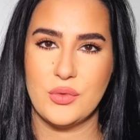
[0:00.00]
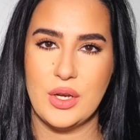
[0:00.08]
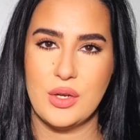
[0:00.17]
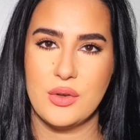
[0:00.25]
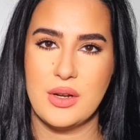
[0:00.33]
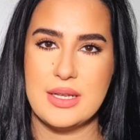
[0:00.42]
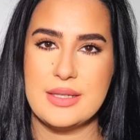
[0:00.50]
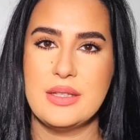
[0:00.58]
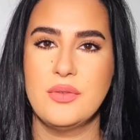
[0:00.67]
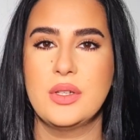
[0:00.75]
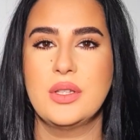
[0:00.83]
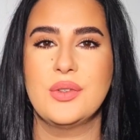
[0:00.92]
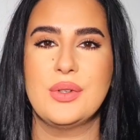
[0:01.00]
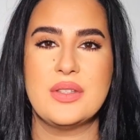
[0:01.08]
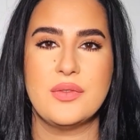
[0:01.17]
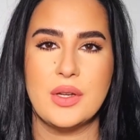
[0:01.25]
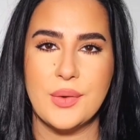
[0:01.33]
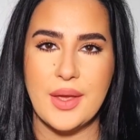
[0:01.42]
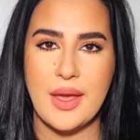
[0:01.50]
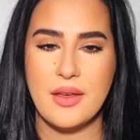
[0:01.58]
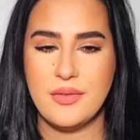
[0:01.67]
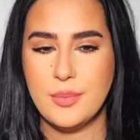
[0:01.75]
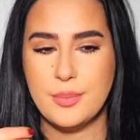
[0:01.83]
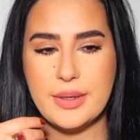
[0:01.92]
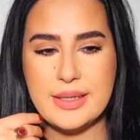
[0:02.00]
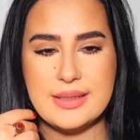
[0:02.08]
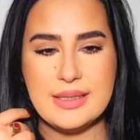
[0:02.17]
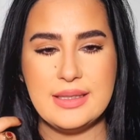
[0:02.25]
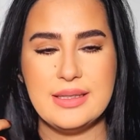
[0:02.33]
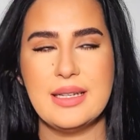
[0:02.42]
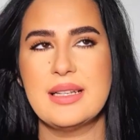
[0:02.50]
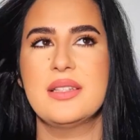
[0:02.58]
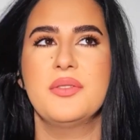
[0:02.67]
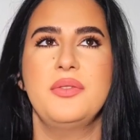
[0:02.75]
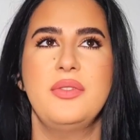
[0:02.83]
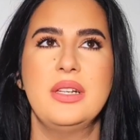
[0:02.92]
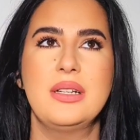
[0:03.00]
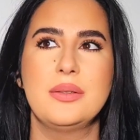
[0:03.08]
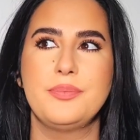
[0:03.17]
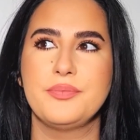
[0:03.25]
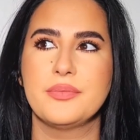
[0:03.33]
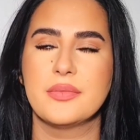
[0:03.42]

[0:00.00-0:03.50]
fragrance, even though it's very heavy, but it doesn't feel...